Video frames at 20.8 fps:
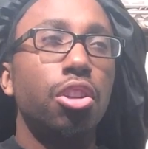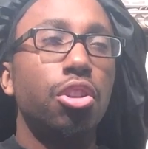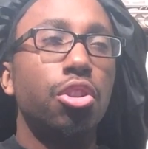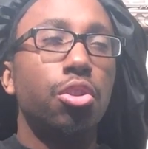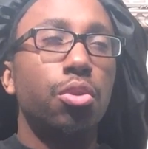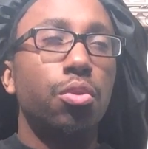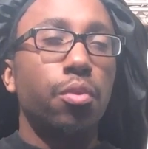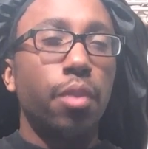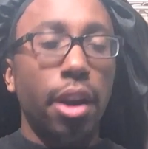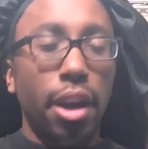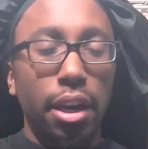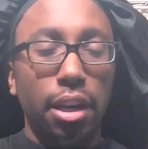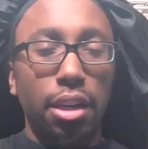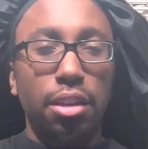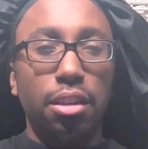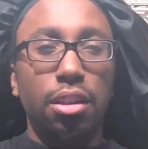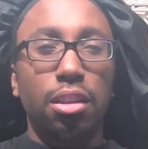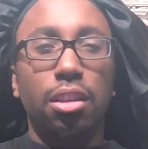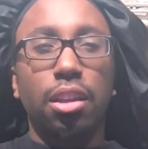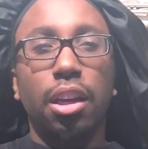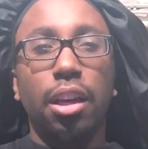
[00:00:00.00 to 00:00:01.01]

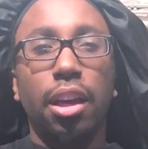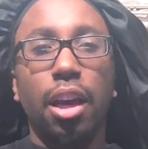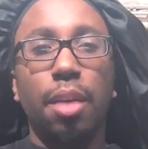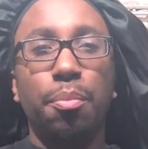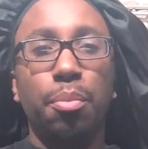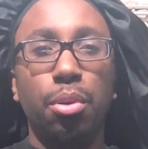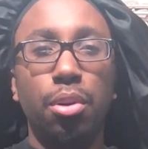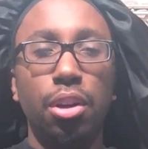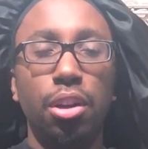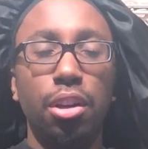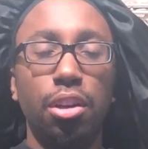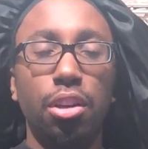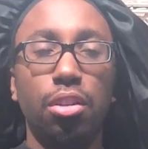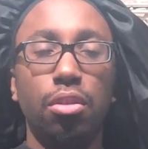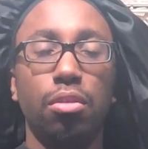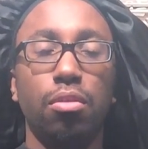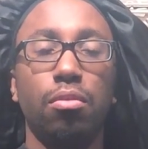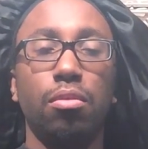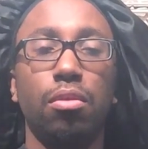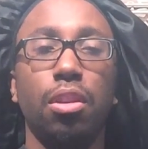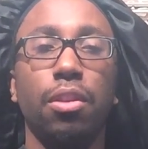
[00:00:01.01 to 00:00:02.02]
direct. It's like when
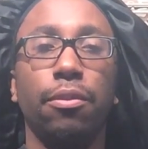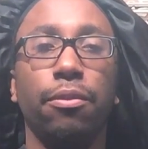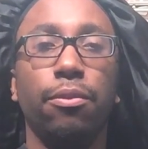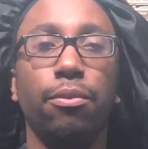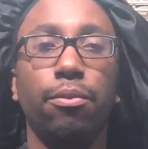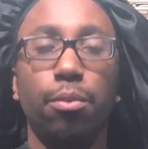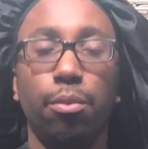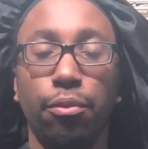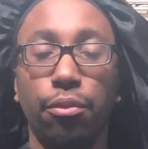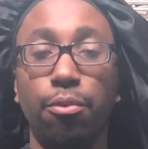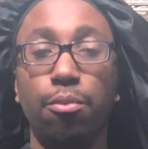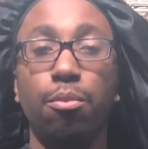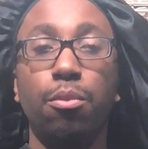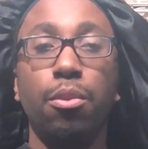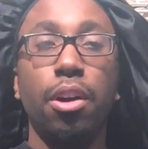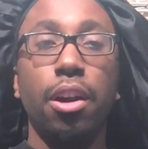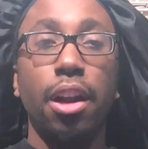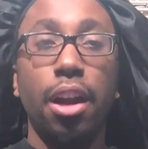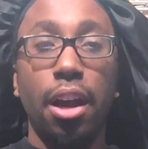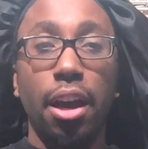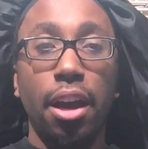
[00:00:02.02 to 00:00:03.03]

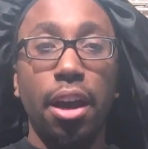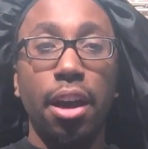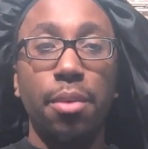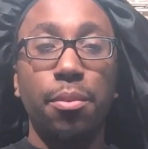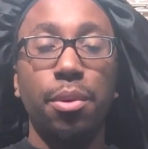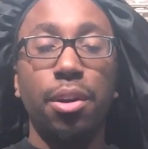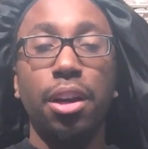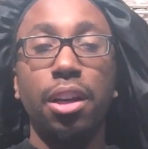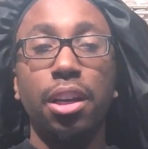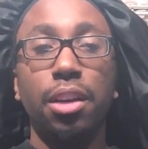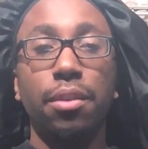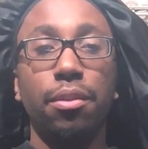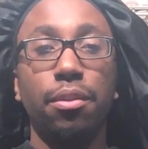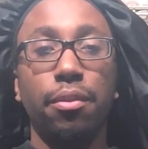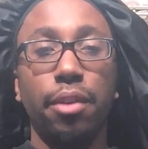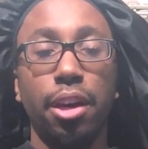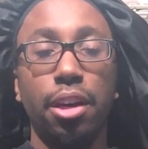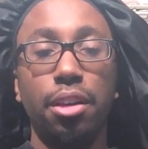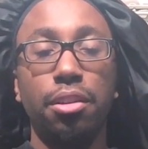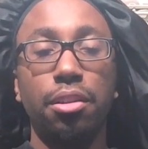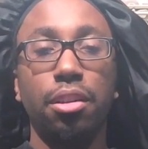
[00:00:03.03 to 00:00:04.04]
I give
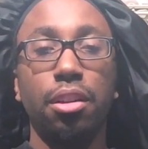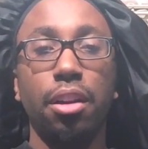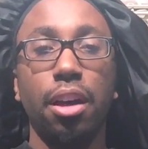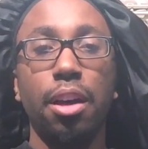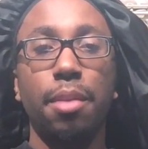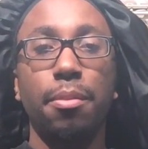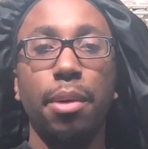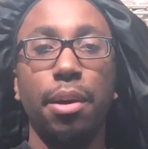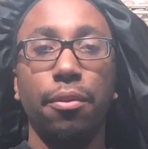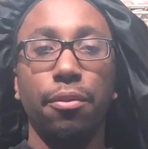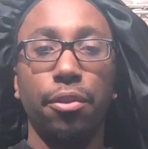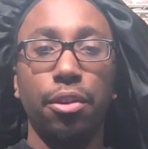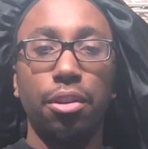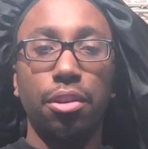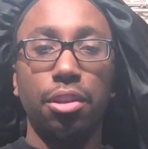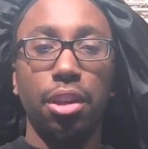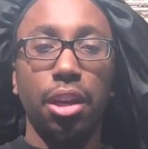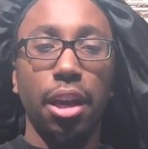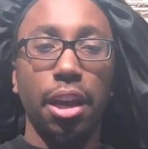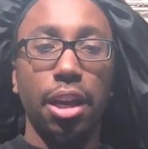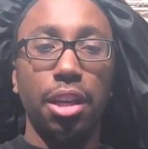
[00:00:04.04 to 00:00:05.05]
advice to like my
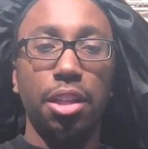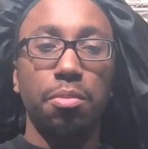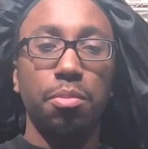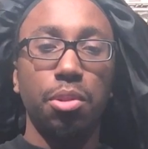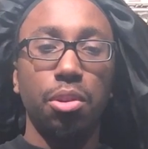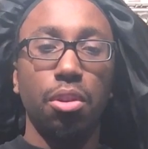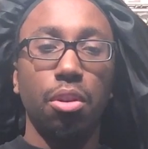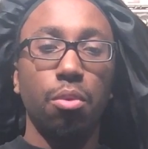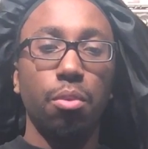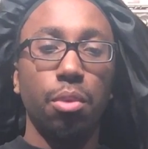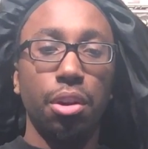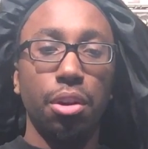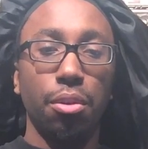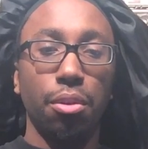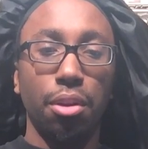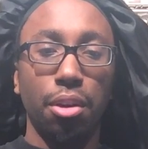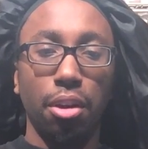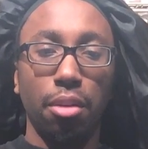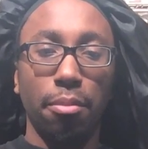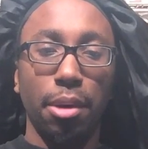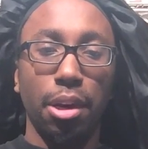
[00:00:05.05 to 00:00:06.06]
friends and they ask me, you know, what do you
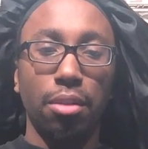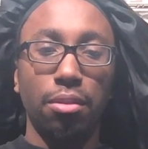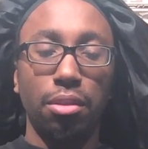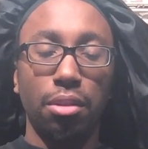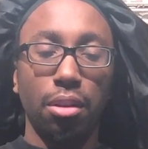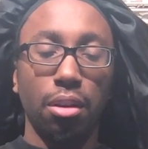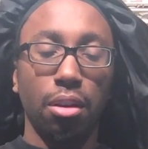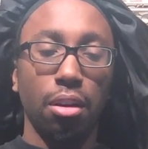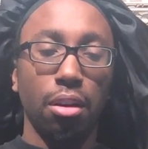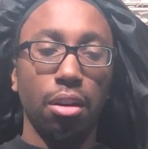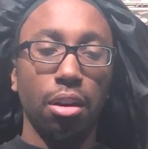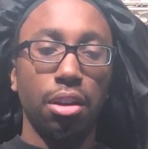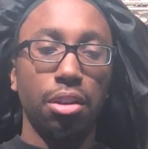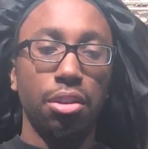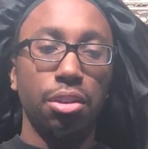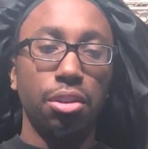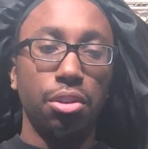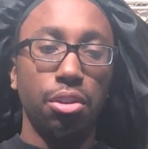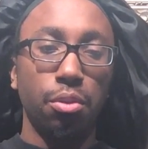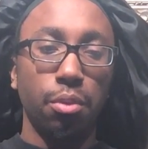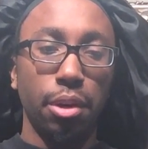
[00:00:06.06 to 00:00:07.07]
think about a
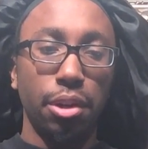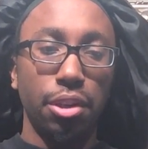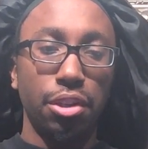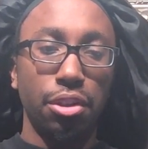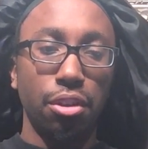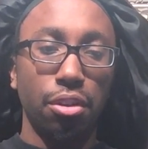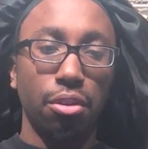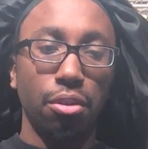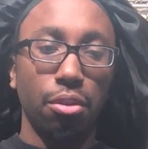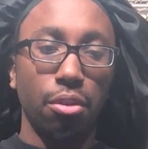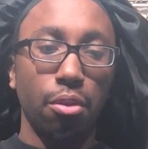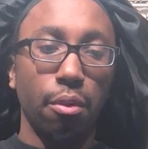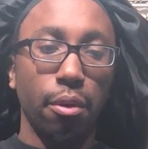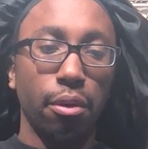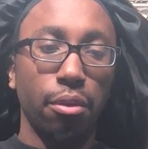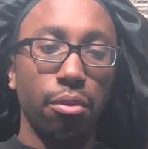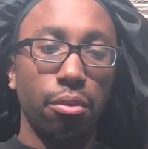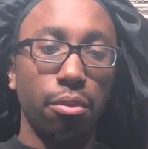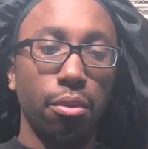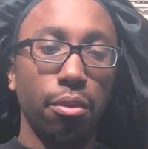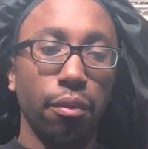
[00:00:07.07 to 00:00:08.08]
situation that they're
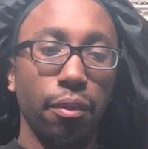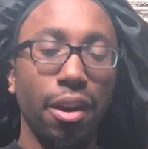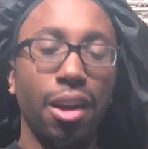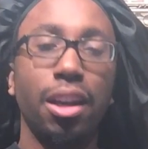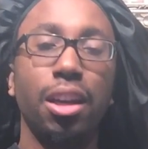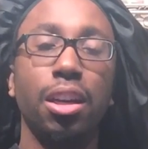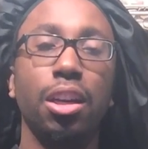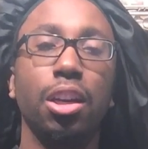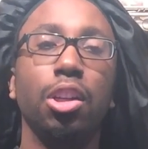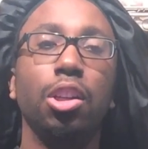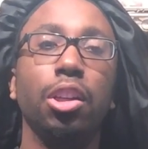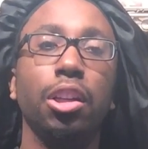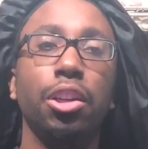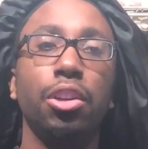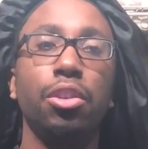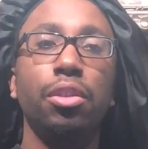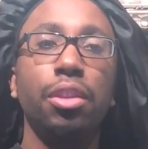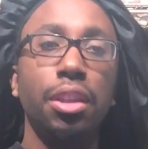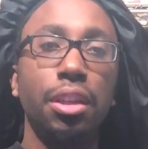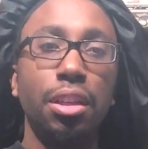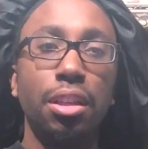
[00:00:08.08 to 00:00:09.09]
going through? If I can
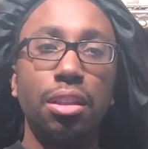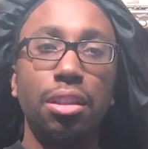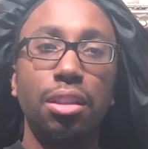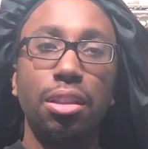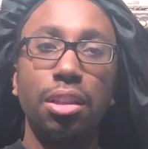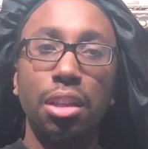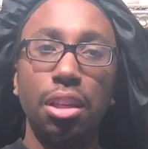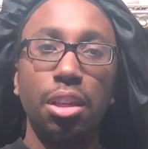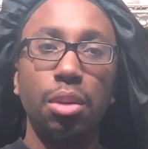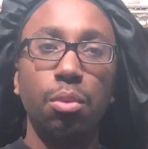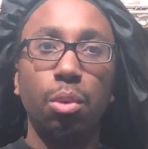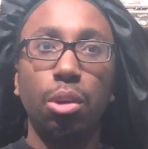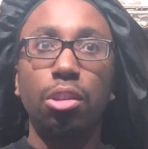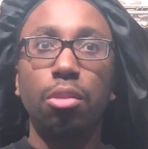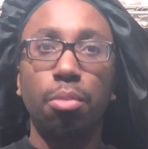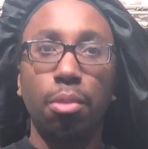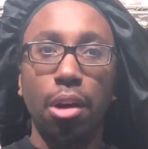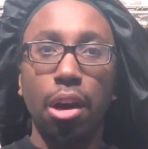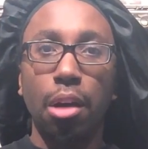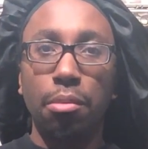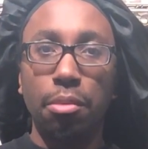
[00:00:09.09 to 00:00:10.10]
clearly see what the
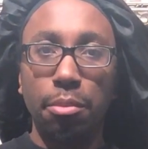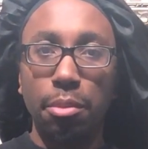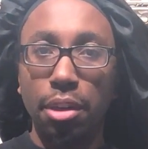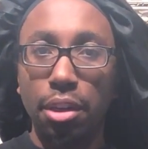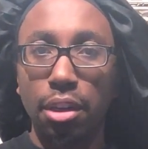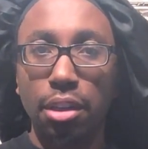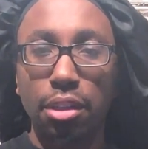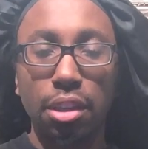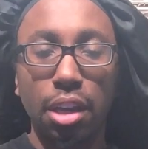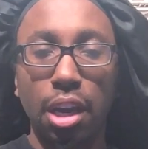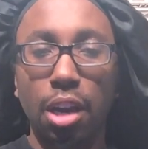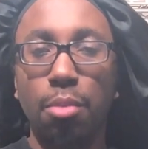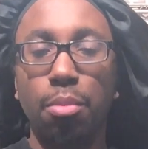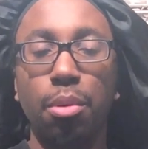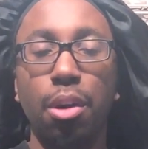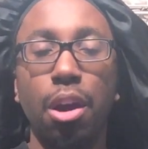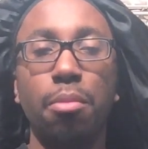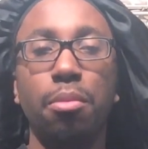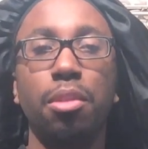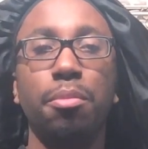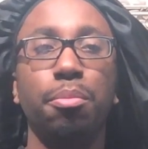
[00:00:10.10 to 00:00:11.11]
problem is, I'll
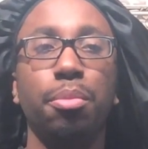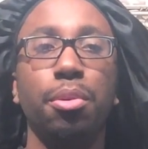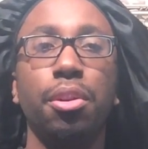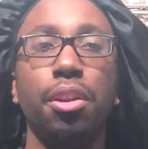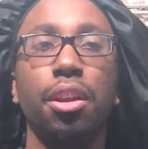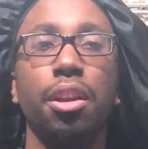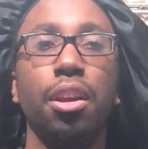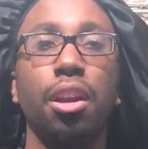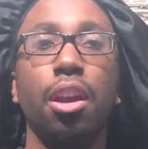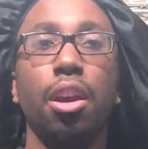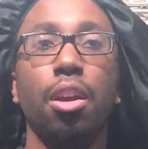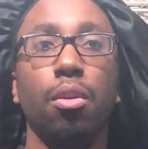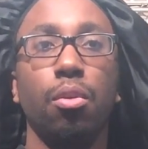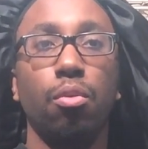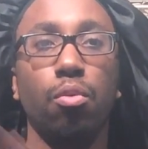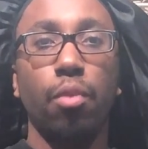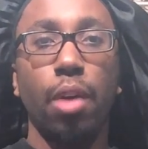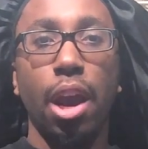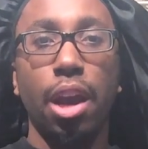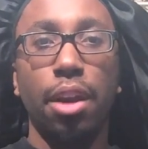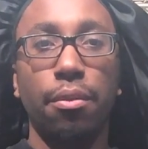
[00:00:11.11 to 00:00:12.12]
probably put it
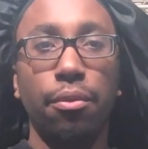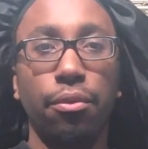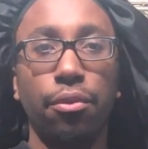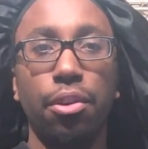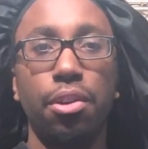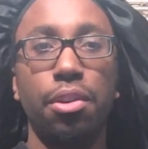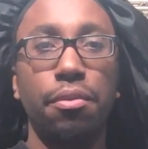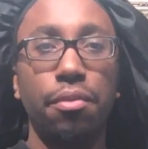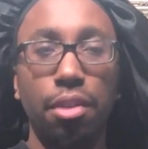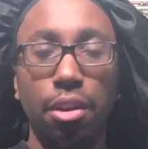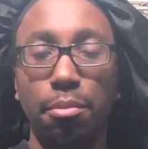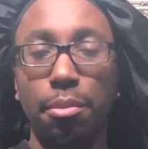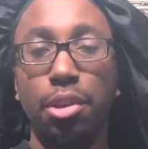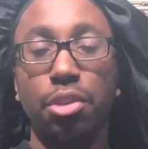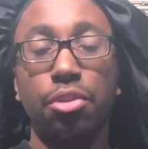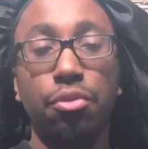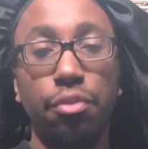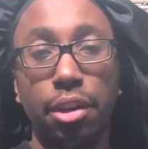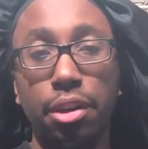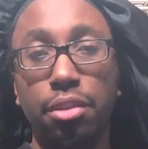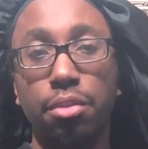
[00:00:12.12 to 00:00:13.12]
right in front of them,
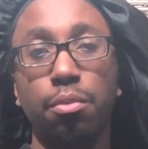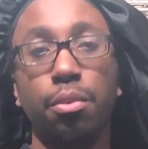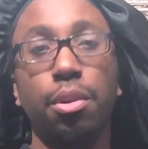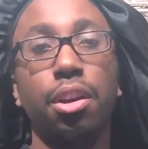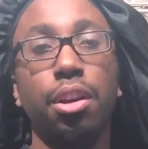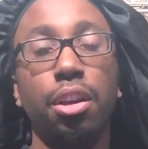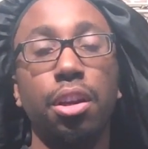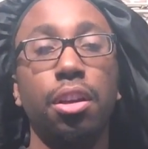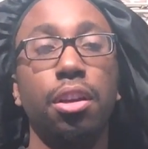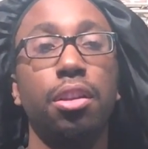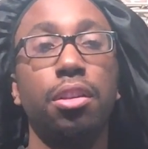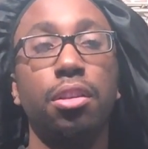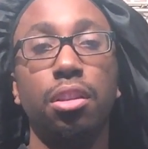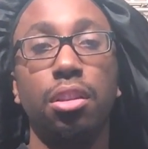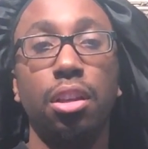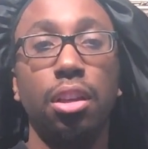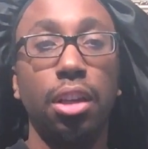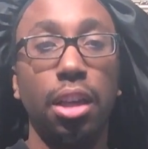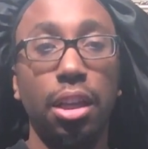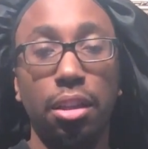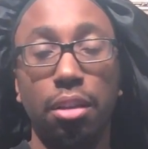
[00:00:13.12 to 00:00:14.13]
address what it is,
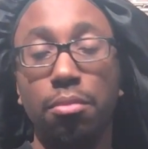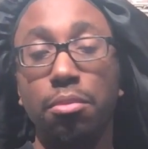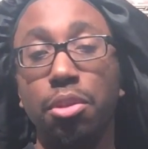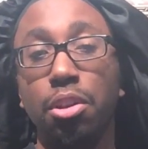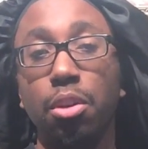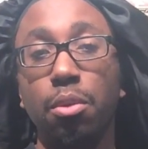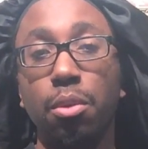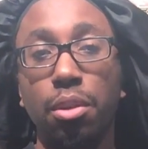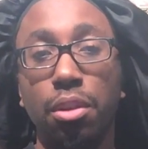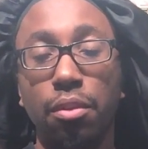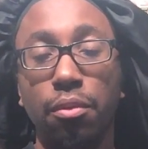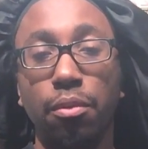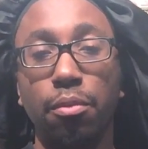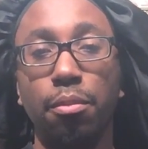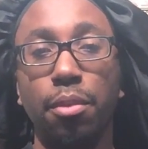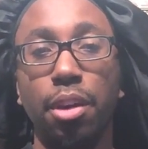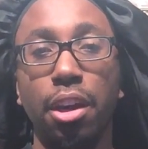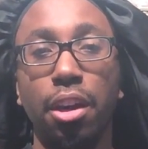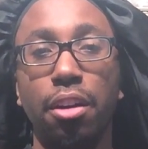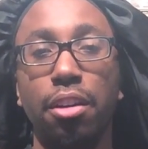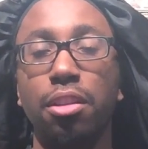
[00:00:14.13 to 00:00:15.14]
and then let them deal with it from
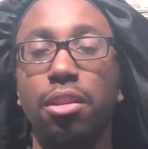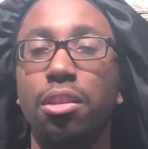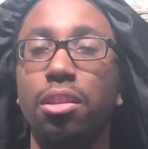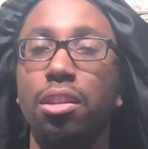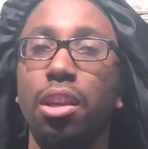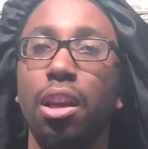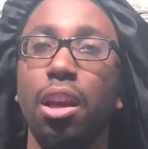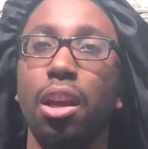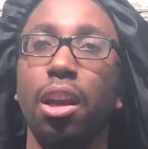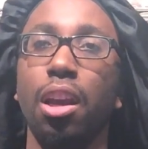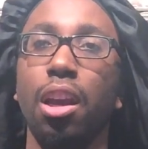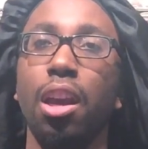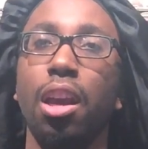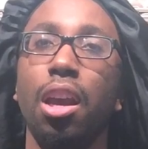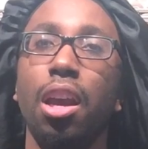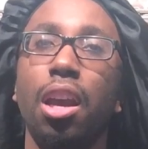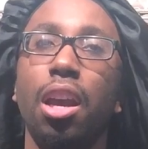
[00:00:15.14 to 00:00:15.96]
there. It's like,